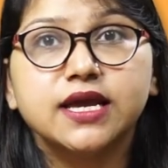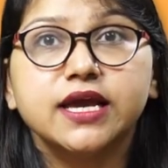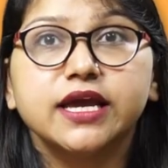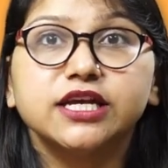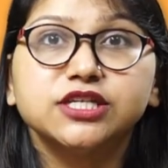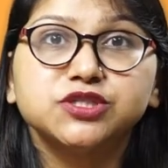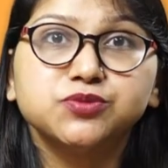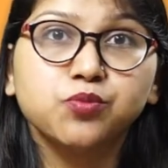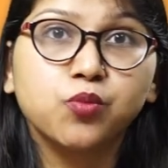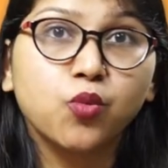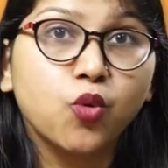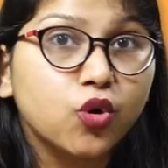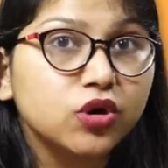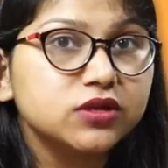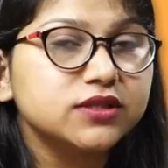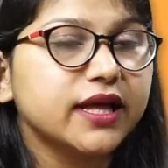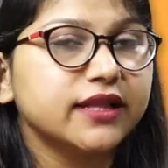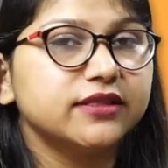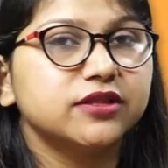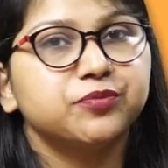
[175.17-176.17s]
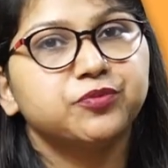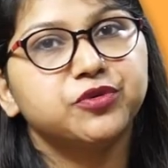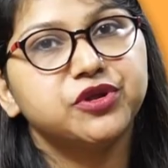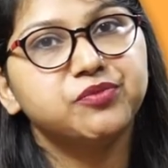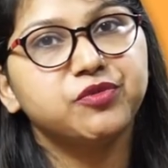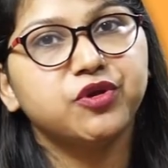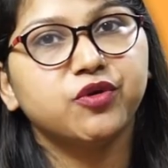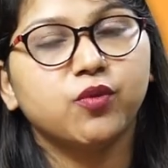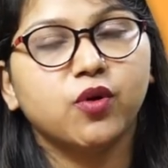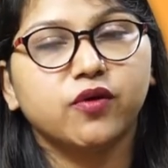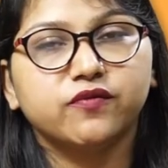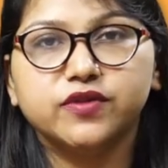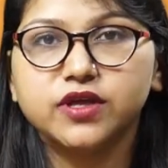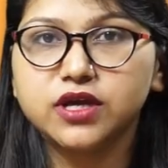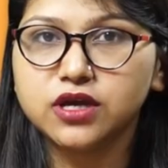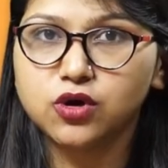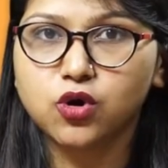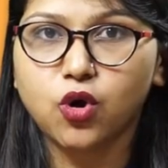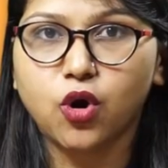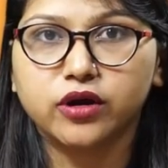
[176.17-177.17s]
is more than the premium of the
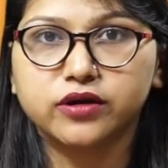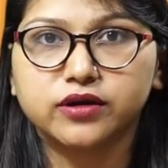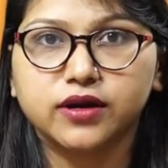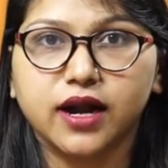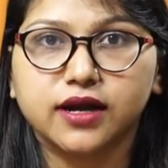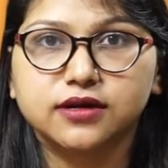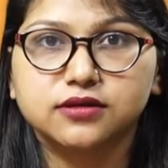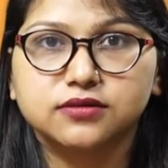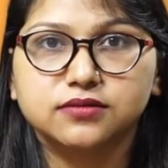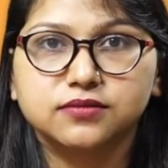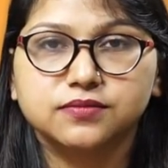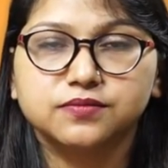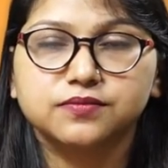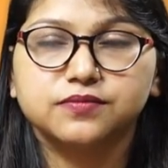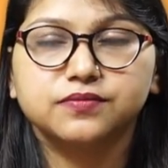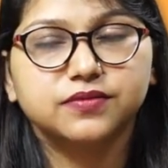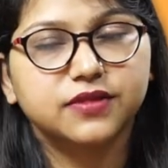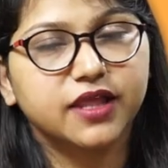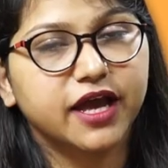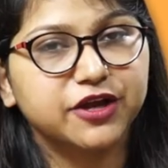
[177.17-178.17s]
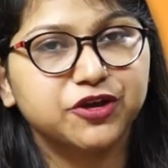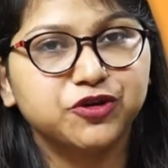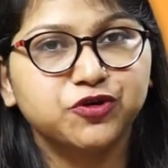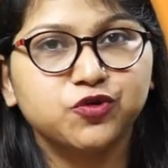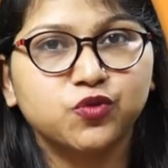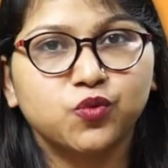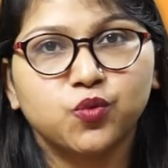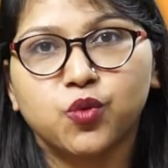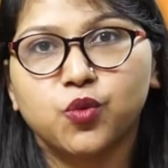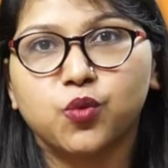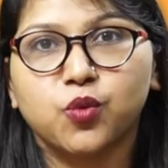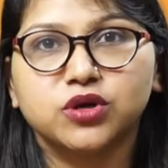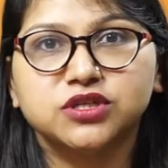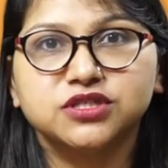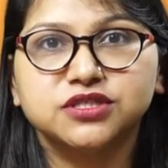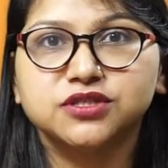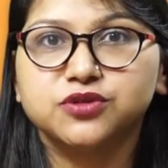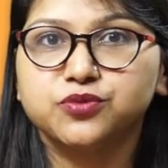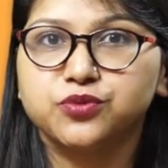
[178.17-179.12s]
contract. Thank you for watching